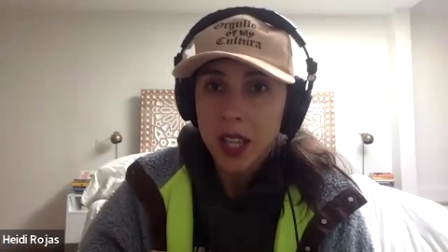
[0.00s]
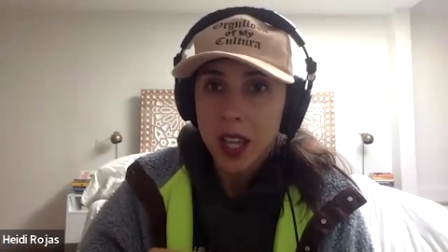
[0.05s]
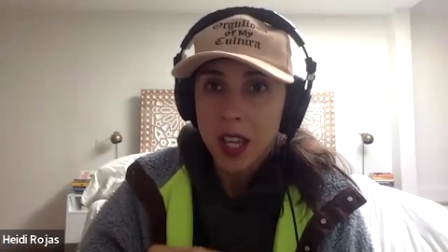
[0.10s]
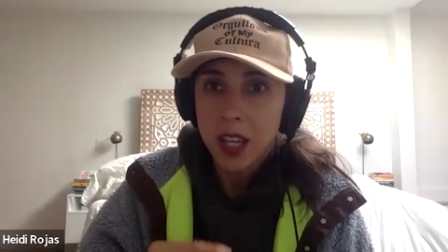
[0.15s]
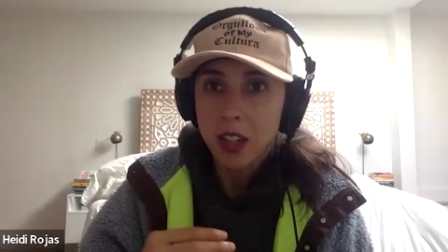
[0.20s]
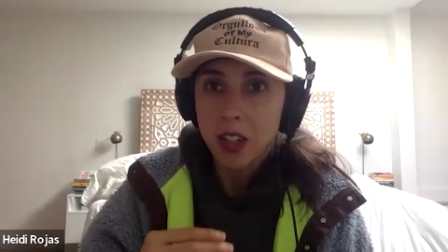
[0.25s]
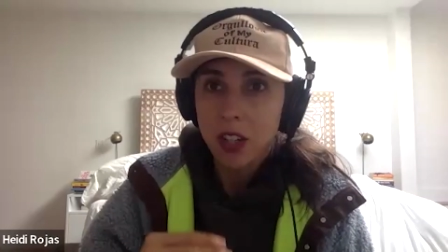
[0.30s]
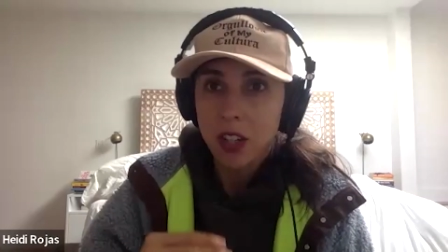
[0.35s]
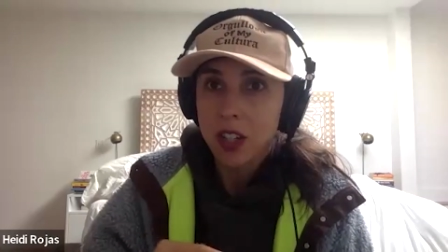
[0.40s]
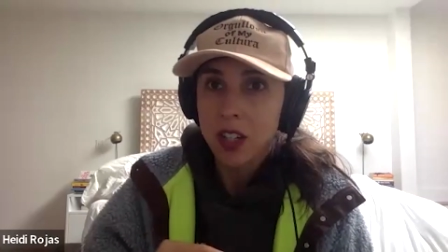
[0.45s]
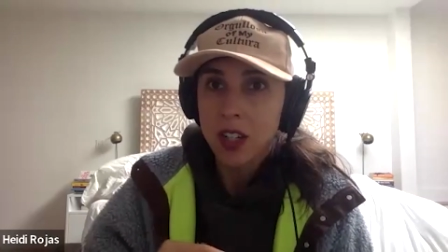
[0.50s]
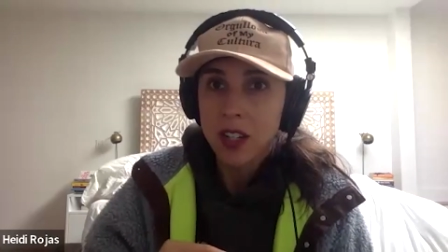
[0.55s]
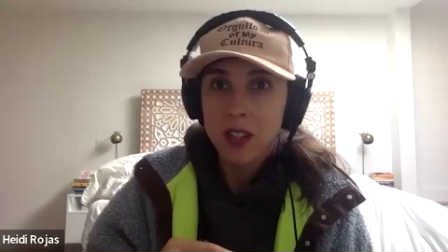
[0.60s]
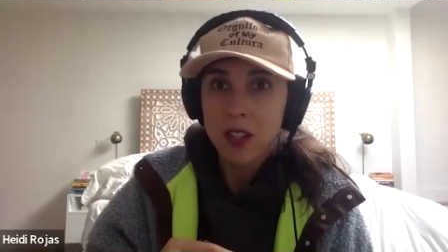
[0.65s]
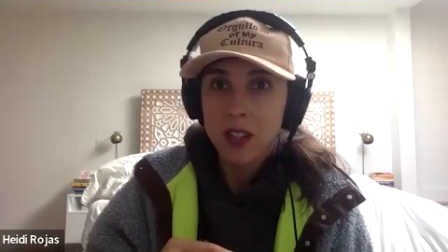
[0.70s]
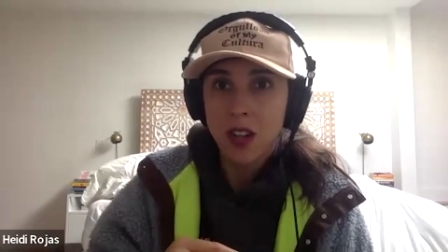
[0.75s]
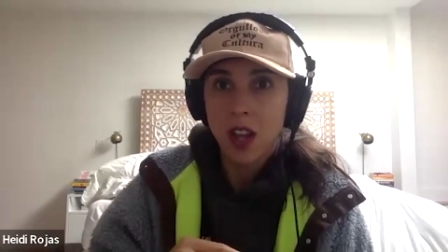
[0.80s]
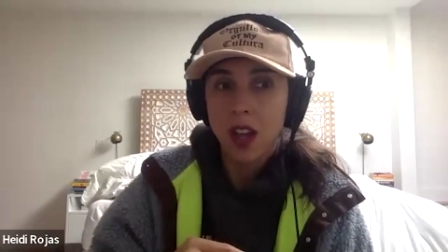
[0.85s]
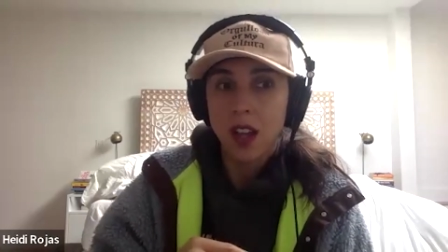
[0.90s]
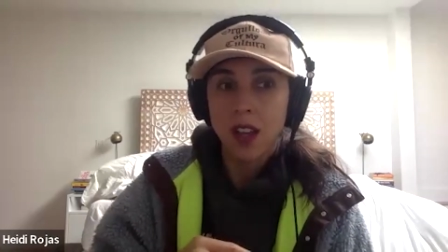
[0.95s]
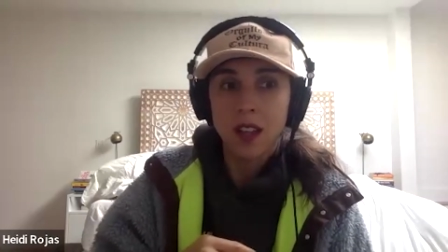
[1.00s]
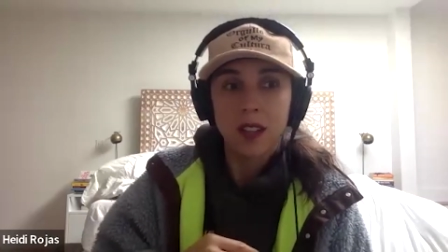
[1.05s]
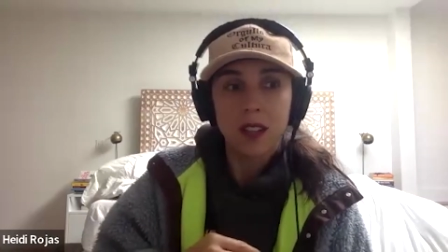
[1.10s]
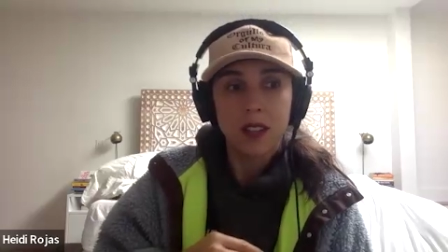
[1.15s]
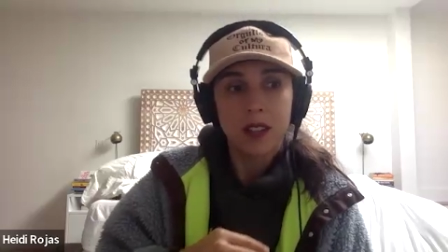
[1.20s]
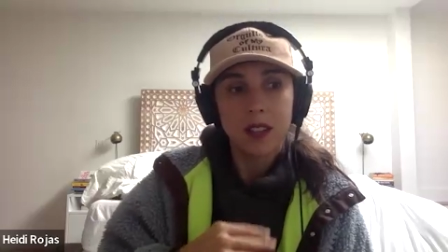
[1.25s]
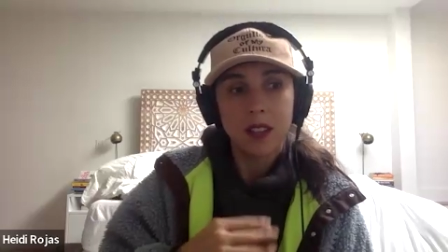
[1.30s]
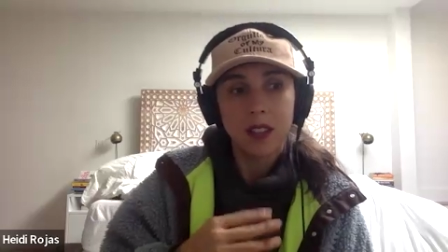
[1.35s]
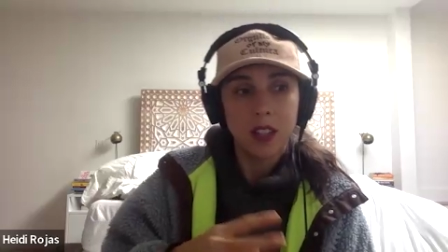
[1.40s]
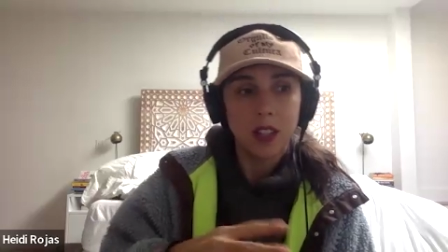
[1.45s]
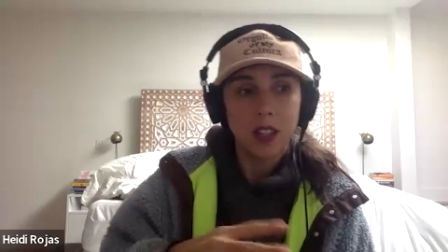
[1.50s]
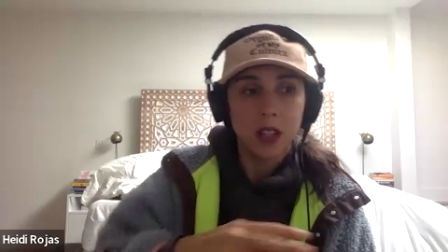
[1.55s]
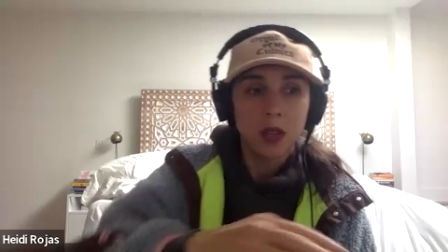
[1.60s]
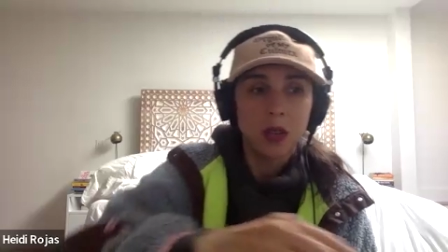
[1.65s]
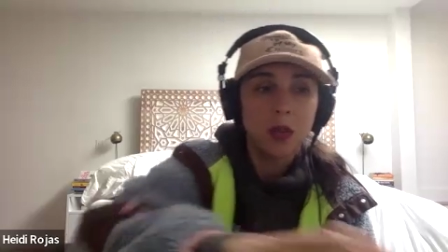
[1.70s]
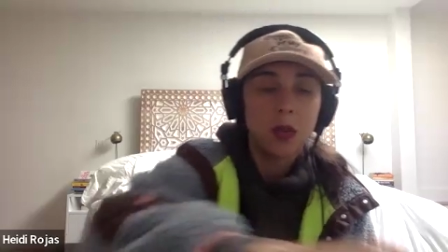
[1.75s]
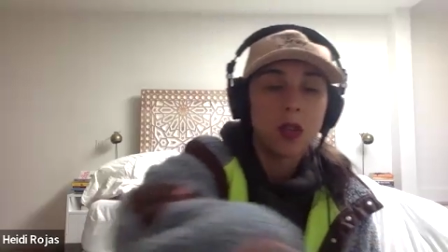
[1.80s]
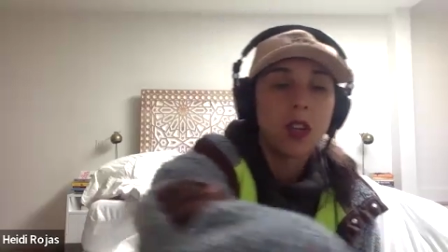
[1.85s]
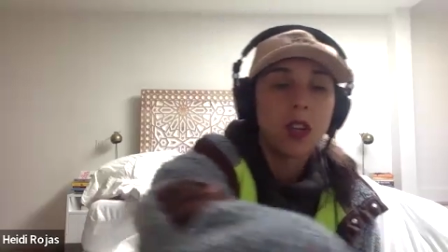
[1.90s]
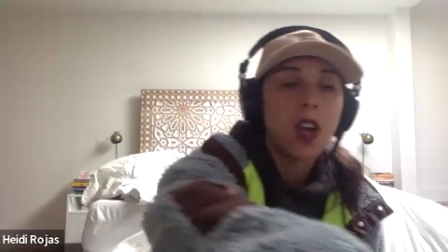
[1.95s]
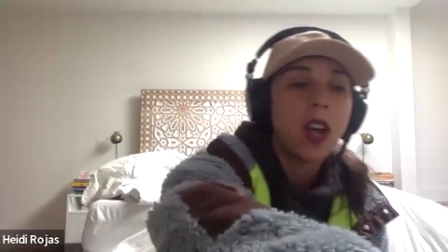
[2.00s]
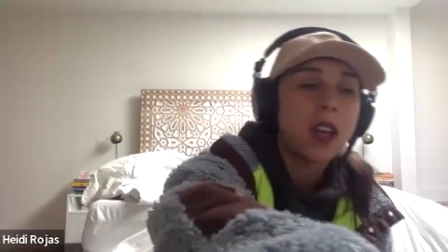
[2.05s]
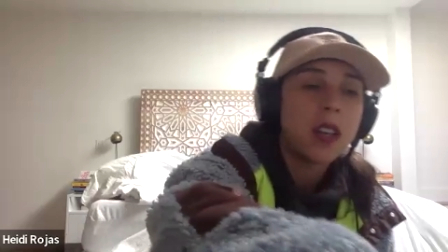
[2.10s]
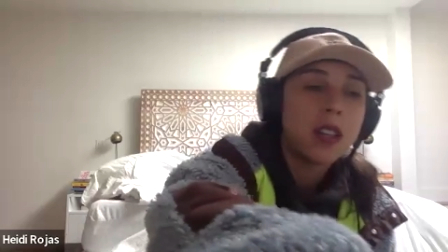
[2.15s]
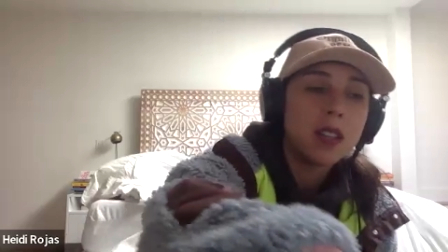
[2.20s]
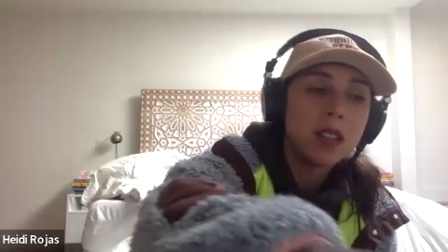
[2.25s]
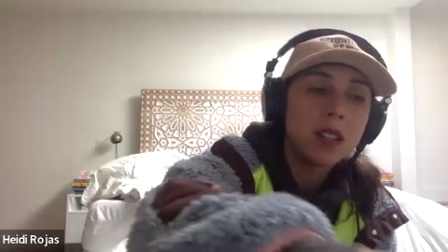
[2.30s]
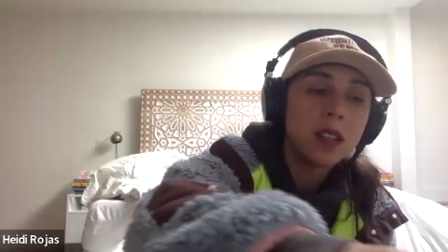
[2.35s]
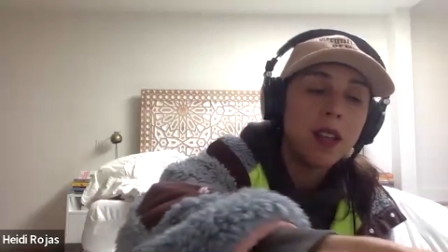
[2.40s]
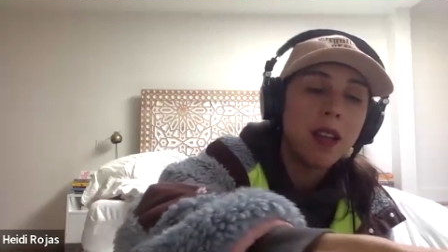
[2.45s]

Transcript: Anger is not, you know, we're not